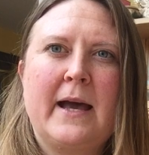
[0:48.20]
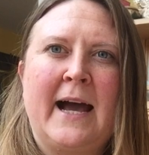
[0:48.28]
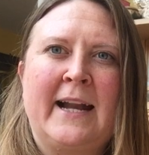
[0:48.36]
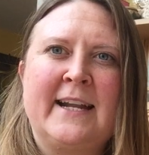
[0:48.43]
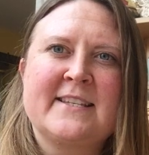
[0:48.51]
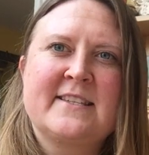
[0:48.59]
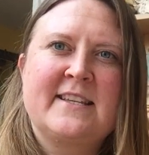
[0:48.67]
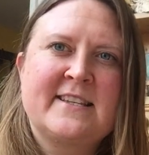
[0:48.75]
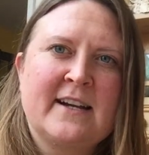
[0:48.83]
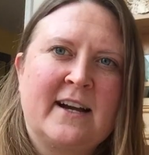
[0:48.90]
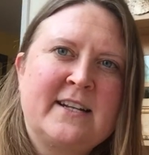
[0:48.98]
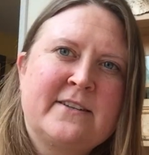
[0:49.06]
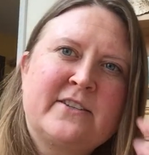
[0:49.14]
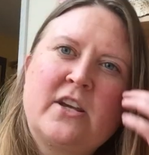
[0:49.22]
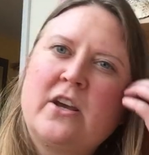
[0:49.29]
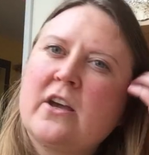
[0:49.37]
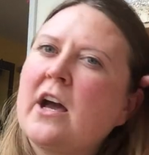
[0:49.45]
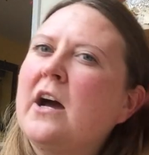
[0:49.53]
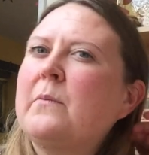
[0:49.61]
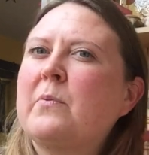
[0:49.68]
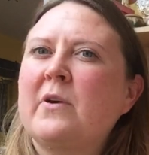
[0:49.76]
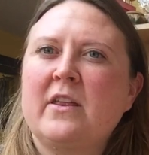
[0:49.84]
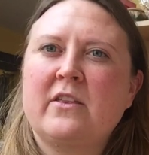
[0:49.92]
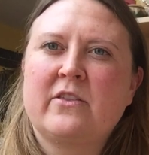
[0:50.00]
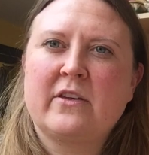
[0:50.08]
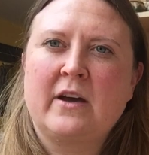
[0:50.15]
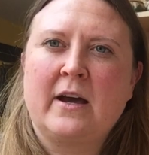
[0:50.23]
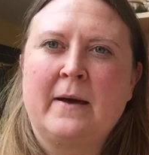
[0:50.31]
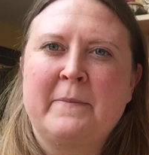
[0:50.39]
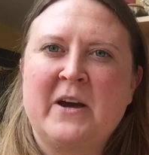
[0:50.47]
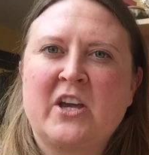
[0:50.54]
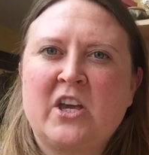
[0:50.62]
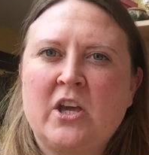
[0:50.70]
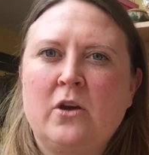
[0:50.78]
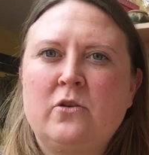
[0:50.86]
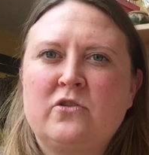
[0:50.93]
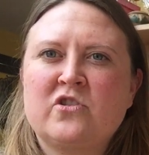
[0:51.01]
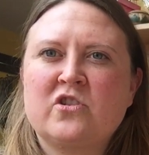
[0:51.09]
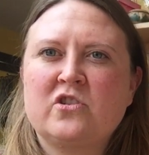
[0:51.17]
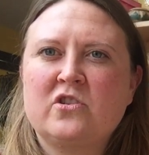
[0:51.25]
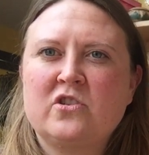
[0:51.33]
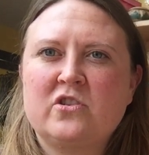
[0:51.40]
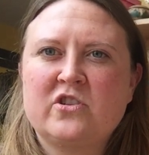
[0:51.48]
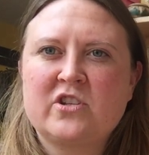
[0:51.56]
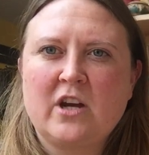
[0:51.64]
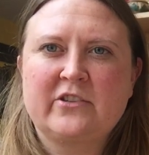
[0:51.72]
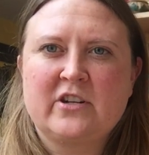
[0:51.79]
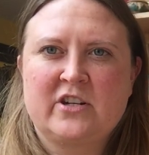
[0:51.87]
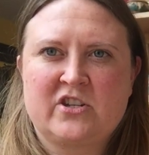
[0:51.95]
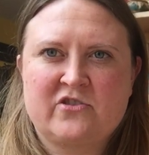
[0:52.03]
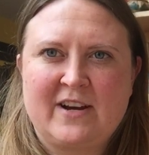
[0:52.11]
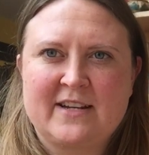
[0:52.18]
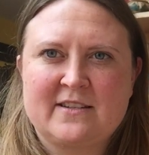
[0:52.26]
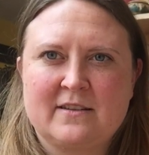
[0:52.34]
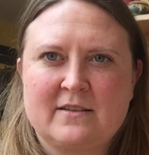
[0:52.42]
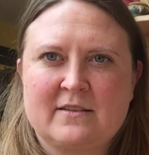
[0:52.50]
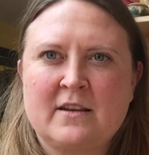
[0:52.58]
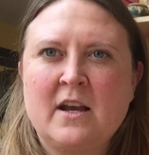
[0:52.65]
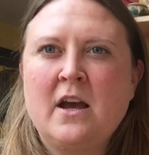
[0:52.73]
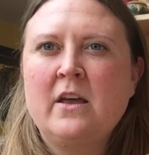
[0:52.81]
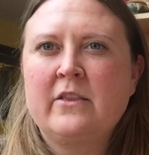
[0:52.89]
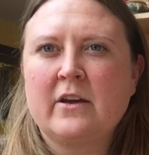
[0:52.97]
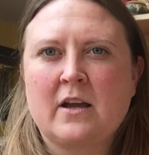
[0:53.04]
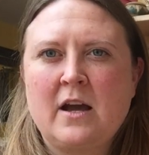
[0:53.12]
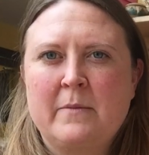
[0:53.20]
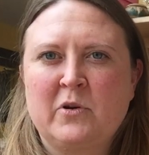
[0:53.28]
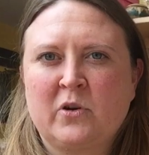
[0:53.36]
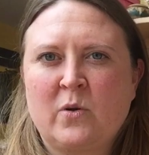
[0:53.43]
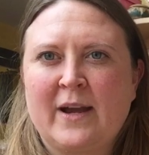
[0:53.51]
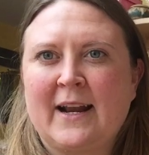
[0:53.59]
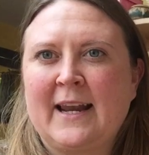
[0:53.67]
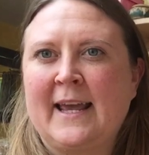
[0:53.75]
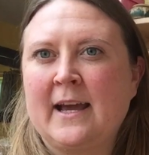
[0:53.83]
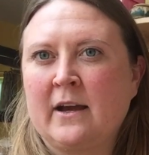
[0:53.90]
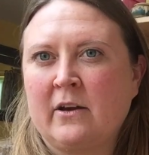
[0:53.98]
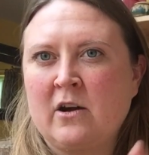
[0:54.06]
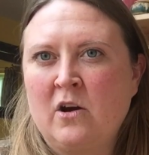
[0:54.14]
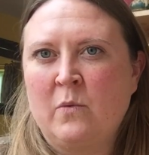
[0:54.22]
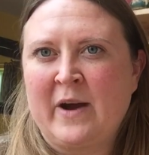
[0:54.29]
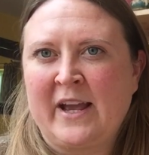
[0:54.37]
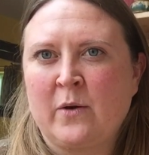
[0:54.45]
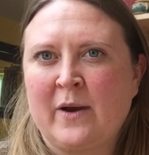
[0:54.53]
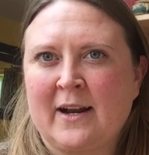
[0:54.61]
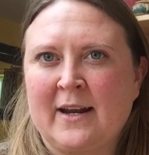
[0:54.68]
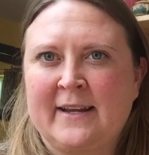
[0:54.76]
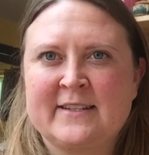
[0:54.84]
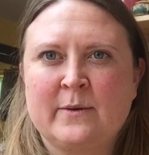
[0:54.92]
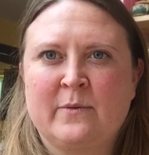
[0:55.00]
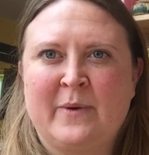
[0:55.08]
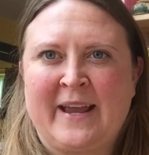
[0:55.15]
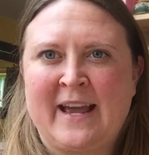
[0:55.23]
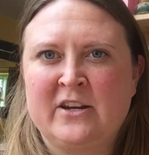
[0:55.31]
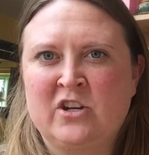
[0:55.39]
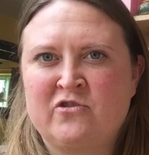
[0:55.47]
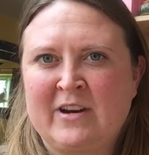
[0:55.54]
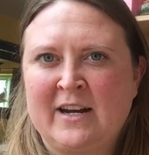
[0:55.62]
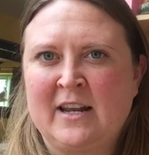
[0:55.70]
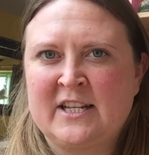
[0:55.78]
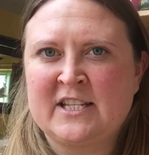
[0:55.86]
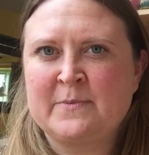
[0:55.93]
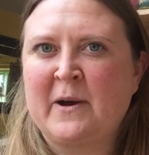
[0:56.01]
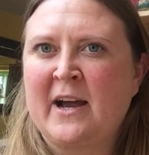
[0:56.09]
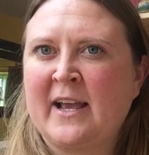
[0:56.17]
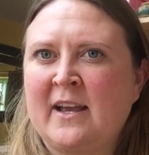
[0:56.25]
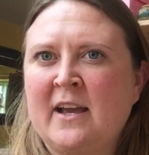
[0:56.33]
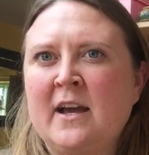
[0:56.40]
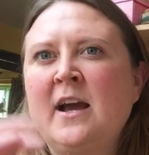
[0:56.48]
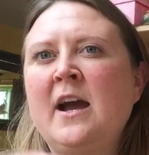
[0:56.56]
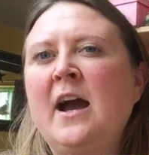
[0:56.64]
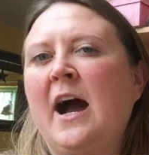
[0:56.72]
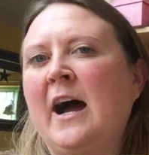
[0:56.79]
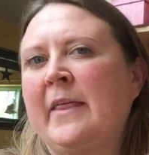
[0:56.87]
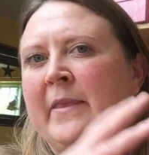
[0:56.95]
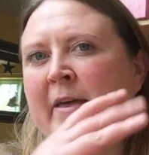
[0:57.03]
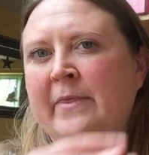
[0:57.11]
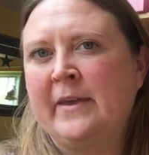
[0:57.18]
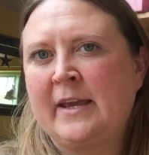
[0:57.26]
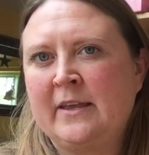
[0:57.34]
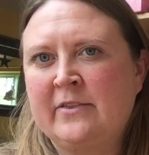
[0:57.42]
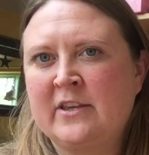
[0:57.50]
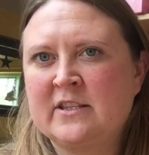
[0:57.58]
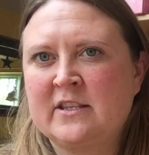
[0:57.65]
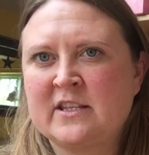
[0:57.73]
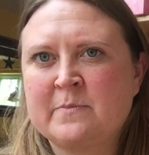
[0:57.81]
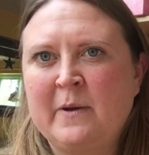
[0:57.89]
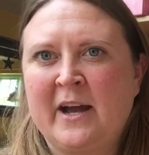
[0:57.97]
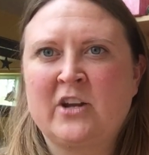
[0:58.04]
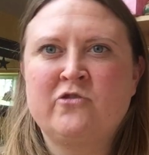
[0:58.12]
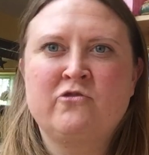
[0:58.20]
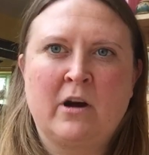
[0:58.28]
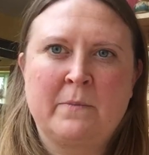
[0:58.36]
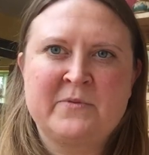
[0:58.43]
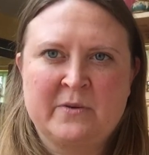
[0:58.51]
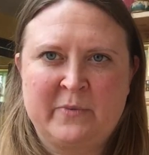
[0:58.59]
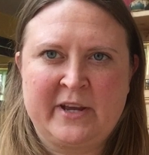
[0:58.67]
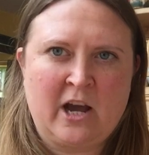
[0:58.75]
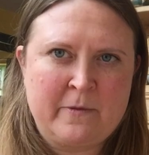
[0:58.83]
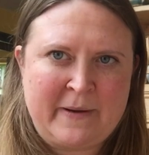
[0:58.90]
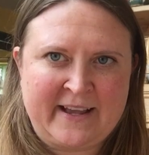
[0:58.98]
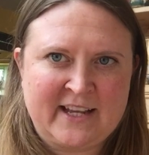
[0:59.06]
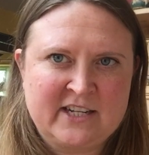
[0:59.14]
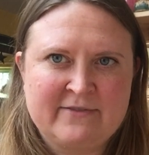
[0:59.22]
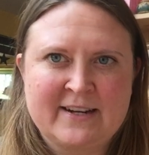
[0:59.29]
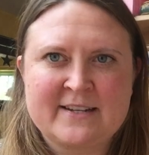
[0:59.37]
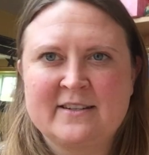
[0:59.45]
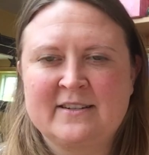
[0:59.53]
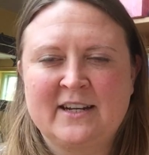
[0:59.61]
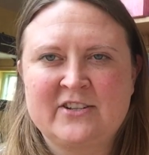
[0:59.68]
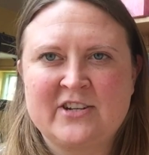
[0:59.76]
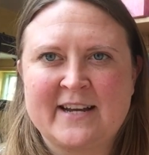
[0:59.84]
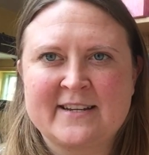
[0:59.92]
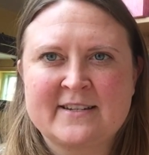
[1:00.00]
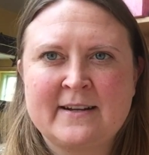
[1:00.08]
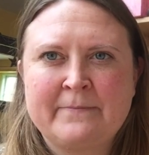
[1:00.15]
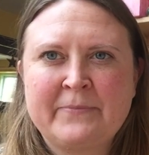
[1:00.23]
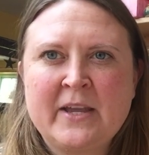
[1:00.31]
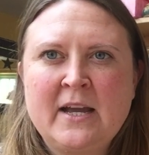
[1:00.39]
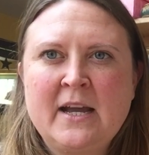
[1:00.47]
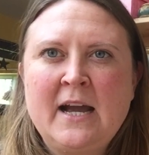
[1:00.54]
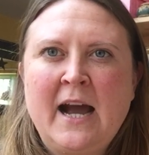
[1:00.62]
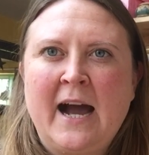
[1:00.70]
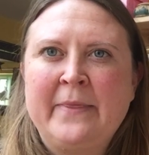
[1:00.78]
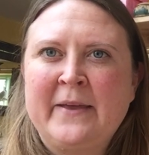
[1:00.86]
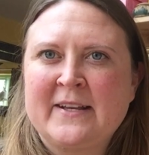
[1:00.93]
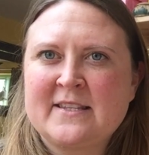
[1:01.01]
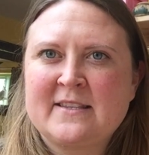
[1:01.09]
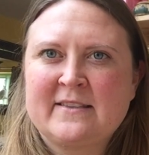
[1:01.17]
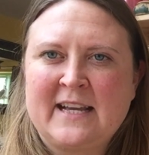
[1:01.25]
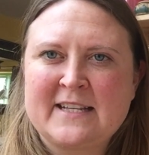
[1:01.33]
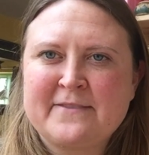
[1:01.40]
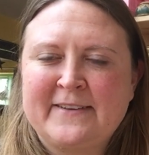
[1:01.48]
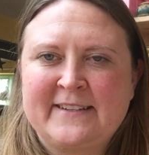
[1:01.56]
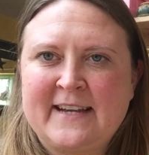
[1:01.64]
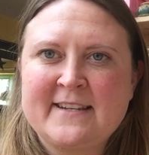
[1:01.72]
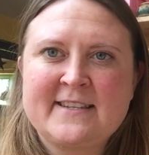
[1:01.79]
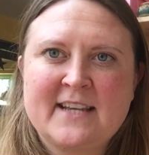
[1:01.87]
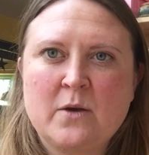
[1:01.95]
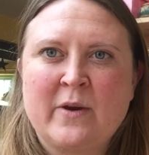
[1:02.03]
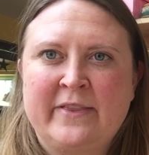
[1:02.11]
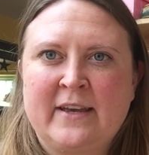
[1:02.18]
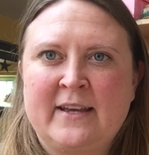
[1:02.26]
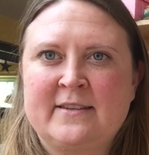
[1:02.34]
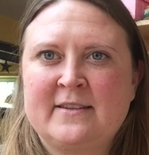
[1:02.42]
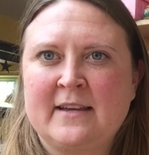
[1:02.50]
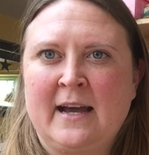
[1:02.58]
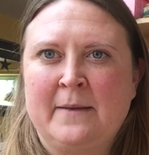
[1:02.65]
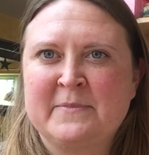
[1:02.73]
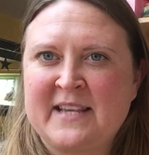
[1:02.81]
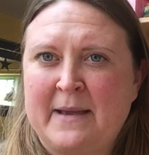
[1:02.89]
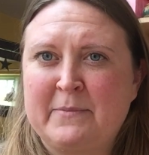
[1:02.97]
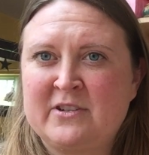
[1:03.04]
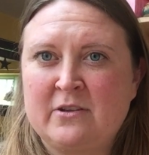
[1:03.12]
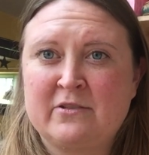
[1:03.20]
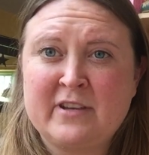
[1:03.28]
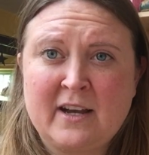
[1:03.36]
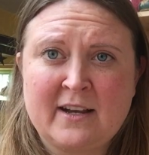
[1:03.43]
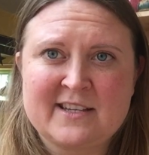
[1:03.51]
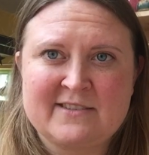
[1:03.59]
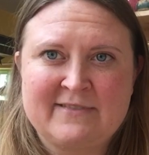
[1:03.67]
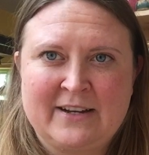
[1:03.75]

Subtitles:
it's designed to cope with acute sudden stressors that come on quickly and go away quickly. So we get an adrenaline spike and then the spike drops and we go back into rest and digest. And that's fantastic when there's sabre-toothed tigers